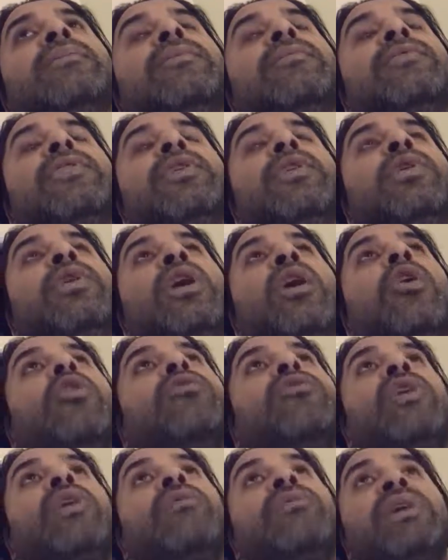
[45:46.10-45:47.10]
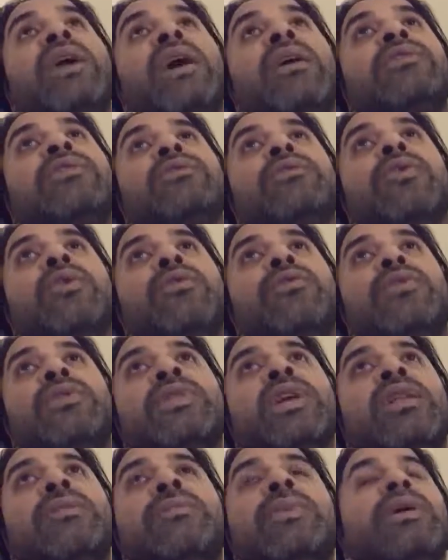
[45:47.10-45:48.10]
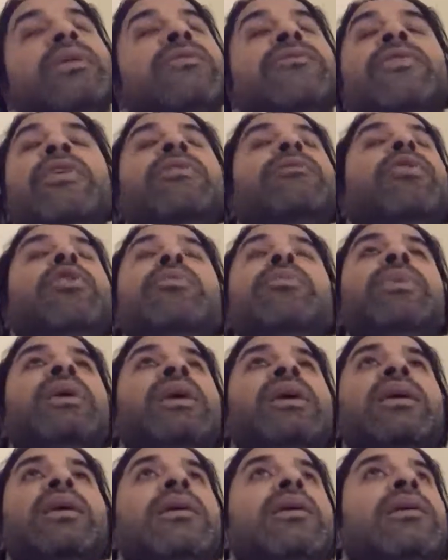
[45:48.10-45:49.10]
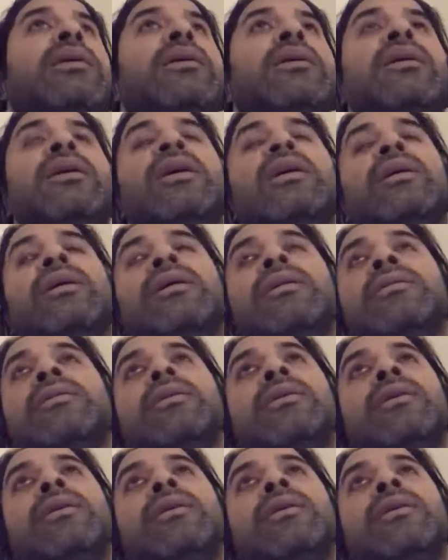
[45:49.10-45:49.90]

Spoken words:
we don't know how far we had to go for that. But we won't be here